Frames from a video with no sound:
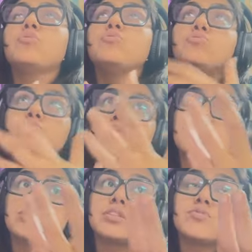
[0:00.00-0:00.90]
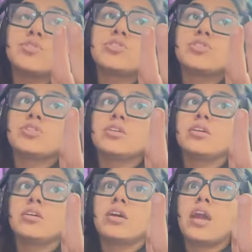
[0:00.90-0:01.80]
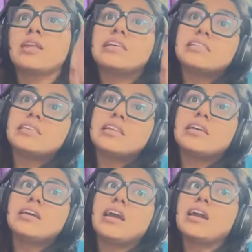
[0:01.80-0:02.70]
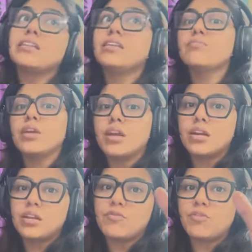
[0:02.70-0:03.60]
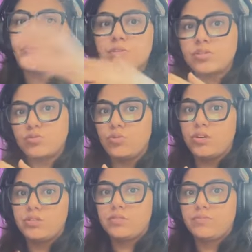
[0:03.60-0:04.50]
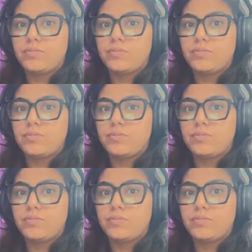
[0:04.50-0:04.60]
those questions which can easily get them negative from the students.